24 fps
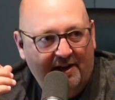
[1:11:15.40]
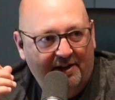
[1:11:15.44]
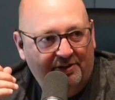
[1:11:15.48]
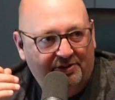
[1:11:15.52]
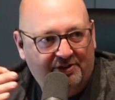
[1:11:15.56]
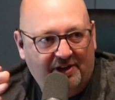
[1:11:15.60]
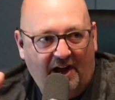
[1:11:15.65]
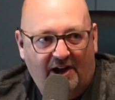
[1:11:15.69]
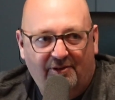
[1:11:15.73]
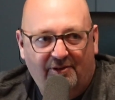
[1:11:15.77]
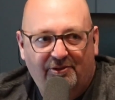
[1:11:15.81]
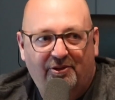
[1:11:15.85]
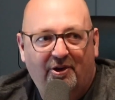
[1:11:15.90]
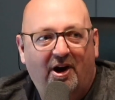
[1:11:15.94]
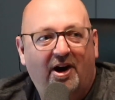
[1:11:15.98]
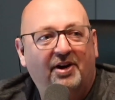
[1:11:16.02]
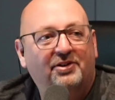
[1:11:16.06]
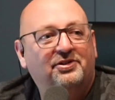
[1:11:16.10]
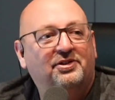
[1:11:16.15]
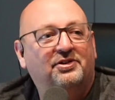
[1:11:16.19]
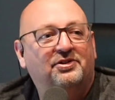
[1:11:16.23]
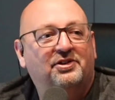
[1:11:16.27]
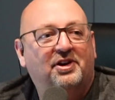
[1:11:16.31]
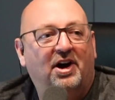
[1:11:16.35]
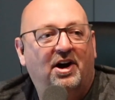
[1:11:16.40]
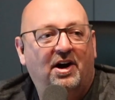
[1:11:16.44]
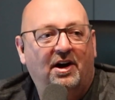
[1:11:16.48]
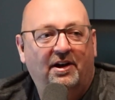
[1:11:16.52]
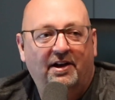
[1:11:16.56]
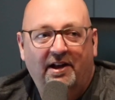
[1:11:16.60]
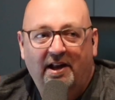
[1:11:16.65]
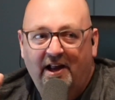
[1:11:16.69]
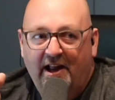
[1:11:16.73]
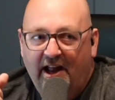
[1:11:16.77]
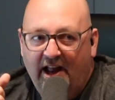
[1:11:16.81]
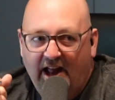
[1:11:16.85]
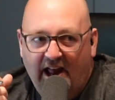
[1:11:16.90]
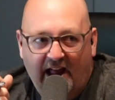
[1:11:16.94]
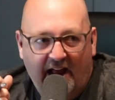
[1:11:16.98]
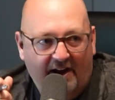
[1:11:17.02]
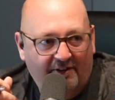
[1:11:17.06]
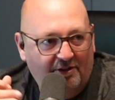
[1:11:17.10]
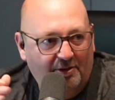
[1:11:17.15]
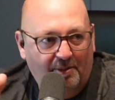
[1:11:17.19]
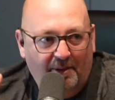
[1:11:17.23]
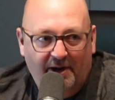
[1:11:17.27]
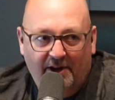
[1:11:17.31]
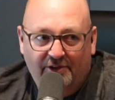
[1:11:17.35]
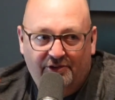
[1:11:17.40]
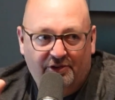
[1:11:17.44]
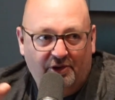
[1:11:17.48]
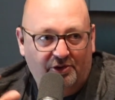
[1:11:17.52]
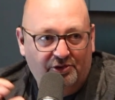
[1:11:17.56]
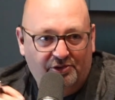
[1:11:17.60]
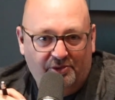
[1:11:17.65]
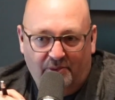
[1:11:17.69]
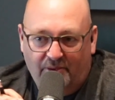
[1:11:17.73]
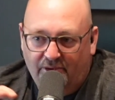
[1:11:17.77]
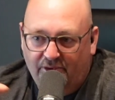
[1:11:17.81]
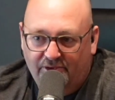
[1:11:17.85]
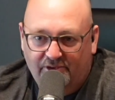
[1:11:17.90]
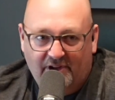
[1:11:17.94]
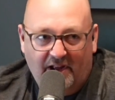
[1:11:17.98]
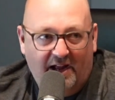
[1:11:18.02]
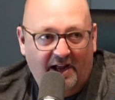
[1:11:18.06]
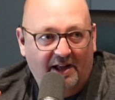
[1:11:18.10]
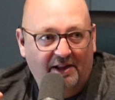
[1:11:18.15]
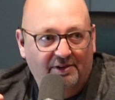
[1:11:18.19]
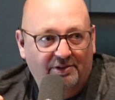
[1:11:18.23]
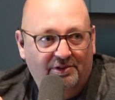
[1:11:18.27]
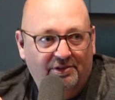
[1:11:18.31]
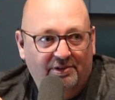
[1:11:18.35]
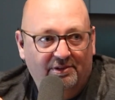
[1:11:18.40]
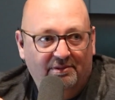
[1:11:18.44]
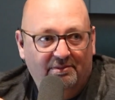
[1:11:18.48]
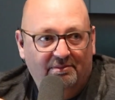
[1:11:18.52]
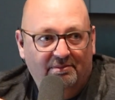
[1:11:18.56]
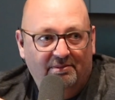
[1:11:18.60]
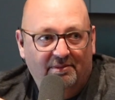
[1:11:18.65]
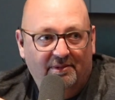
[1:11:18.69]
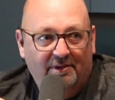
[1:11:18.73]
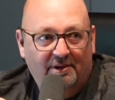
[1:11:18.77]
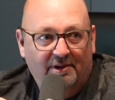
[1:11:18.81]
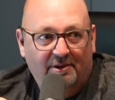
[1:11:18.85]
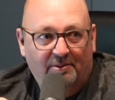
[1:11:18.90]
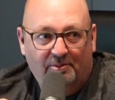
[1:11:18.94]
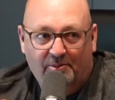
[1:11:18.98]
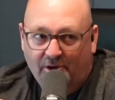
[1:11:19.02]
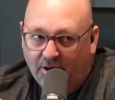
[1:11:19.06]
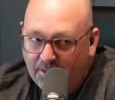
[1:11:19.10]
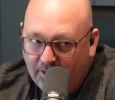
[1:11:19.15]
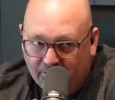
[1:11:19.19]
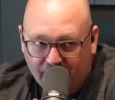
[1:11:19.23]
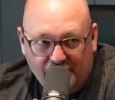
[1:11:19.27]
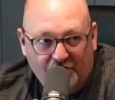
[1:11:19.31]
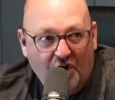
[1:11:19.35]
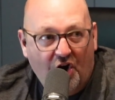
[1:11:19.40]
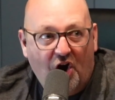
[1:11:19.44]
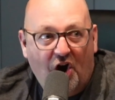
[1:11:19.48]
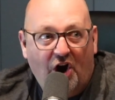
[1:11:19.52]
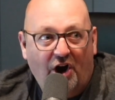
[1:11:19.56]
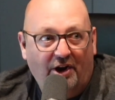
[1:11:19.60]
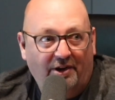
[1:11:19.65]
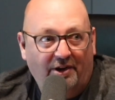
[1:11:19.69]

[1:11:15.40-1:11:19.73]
Scott Frost is gone. Everybody associated with those guys pretty much gone.